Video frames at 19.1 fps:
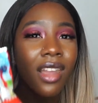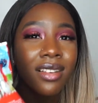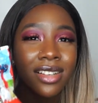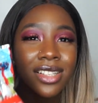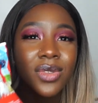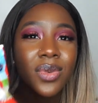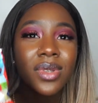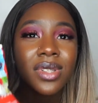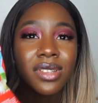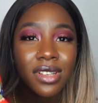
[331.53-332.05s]

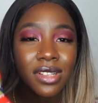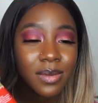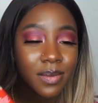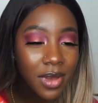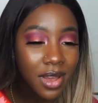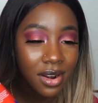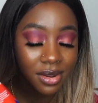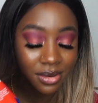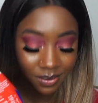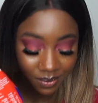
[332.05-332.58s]
This one tastes
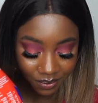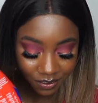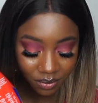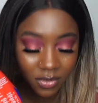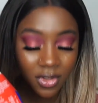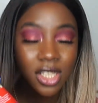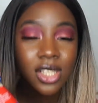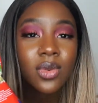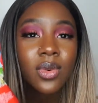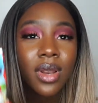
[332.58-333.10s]
better.
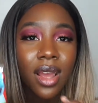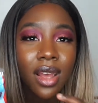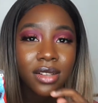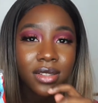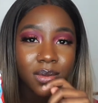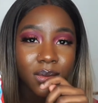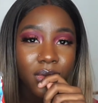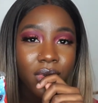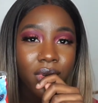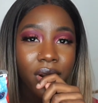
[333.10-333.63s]
This one
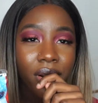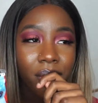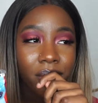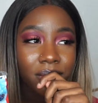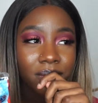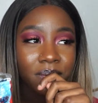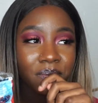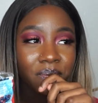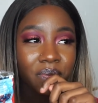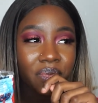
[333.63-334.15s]
has more
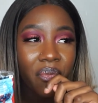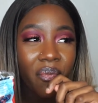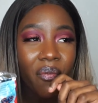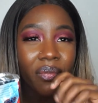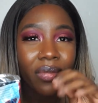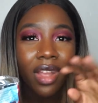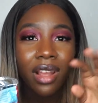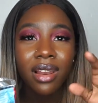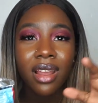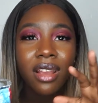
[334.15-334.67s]

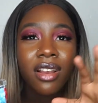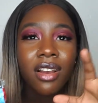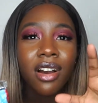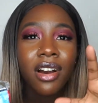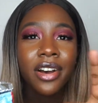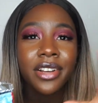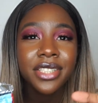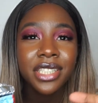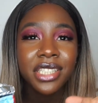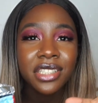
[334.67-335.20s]
like
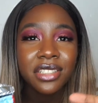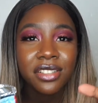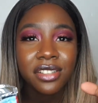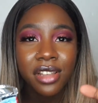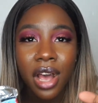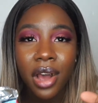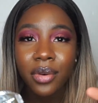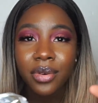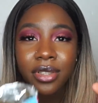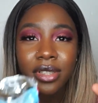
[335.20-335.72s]
onion
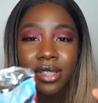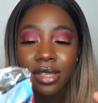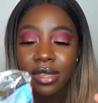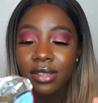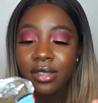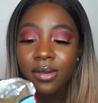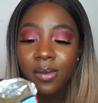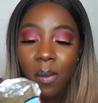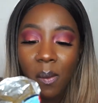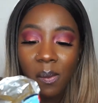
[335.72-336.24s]
sour
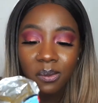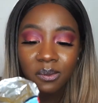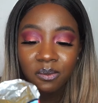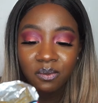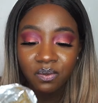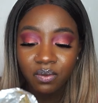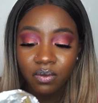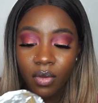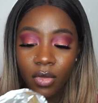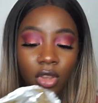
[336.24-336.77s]
taste.
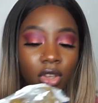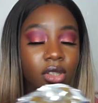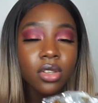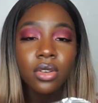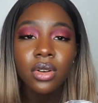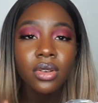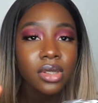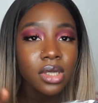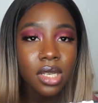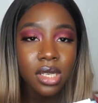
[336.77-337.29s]
You
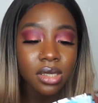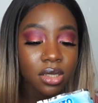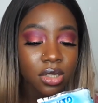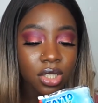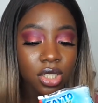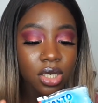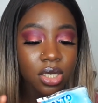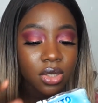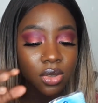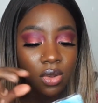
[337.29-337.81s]
still don't taste the
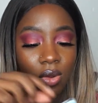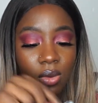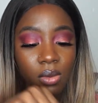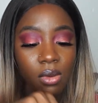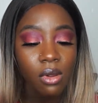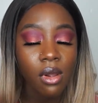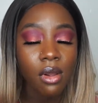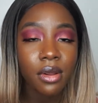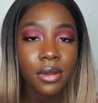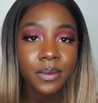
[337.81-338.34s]
cheese though,
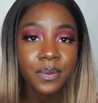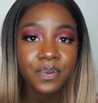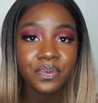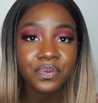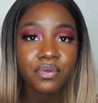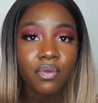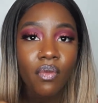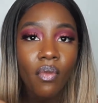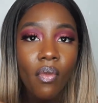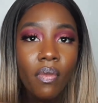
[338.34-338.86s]

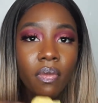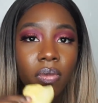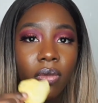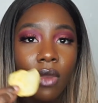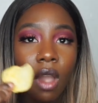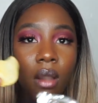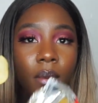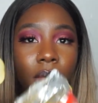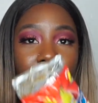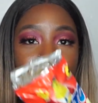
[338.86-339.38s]

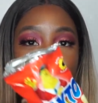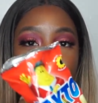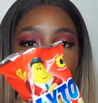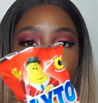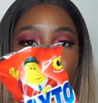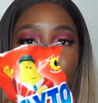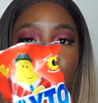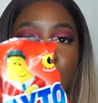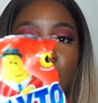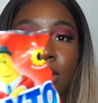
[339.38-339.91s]
but this
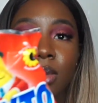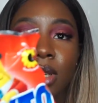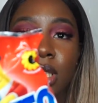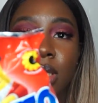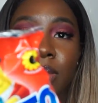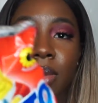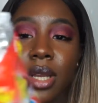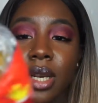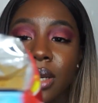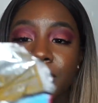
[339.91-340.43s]
one tastes
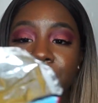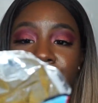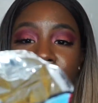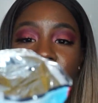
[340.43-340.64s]
much better.